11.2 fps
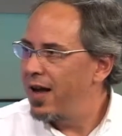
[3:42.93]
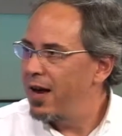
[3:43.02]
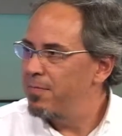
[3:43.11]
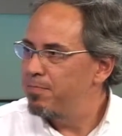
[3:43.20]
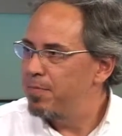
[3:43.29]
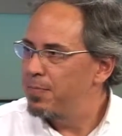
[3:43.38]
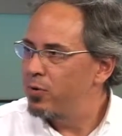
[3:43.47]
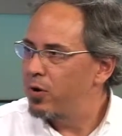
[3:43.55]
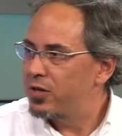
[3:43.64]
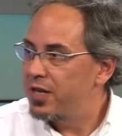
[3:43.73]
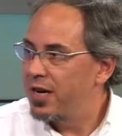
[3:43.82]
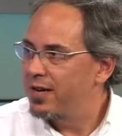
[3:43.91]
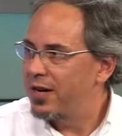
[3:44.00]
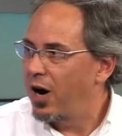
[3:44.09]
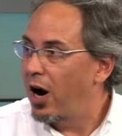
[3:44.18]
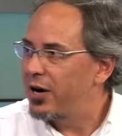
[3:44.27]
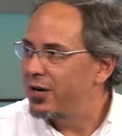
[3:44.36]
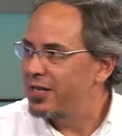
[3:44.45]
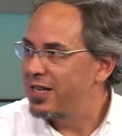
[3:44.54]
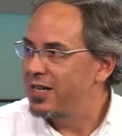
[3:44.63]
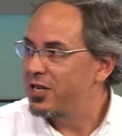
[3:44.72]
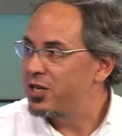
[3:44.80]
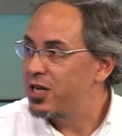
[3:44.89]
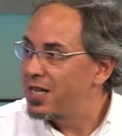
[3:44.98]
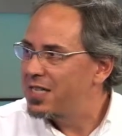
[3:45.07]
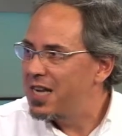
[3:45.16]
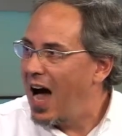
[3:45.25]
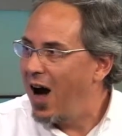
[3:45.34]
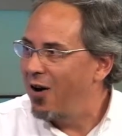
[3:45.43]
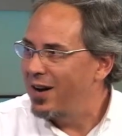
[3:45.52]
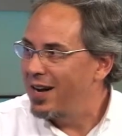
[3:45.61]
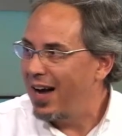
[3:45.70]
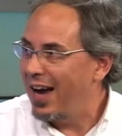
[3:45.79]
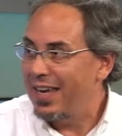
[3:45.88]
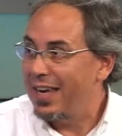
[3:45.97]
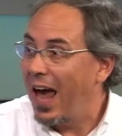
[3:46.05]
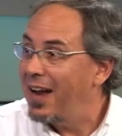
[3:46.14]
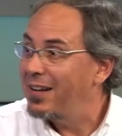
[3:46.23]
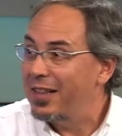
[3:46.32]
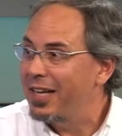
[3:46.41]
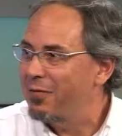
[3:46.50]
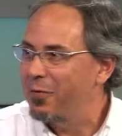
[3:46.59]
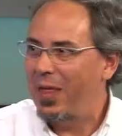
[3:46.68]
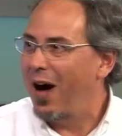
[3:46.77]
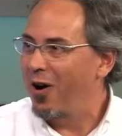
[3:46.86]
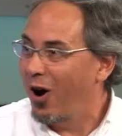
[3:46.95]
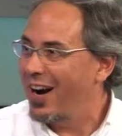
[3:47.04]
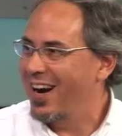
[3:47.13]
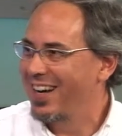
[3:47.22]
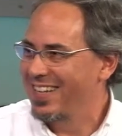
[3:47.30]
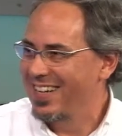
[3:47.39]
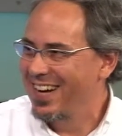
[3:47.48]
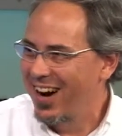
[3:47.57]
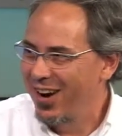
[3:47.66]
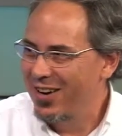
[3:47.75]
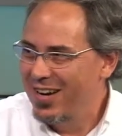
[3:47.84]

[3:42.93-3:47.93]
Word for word: and people are saying that Orkut is going to shut down, and I can't leave without Orkut, you know.